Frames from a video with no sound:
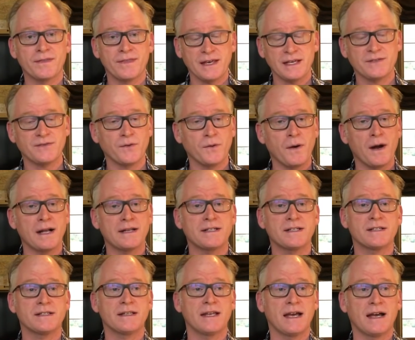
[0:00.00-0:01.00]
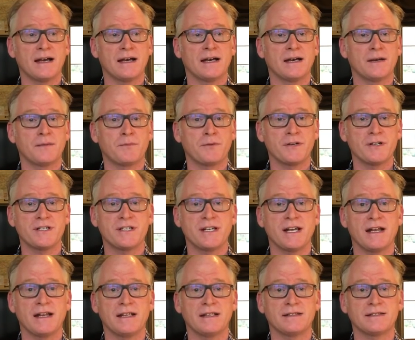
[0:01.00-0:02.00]
thanks for watching. Uh,
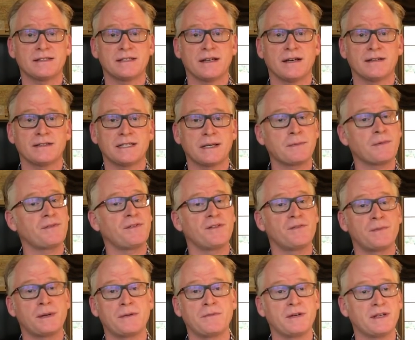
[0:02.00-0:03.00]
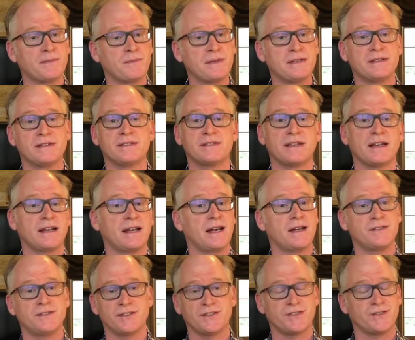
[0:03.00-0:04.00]
appreciate it. Uh, some of you have been with me since I
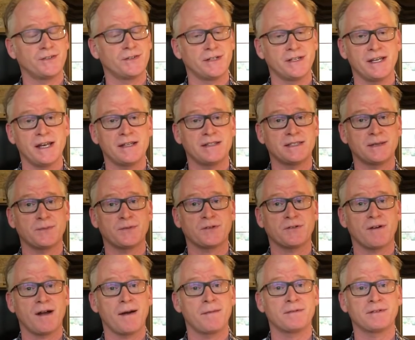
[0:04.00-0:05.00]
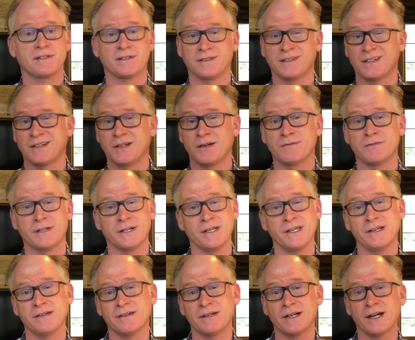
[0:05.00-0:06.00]
had just 38 subscribers a little over a
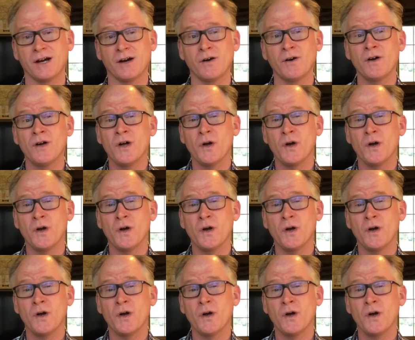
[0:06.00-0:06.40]
year ago.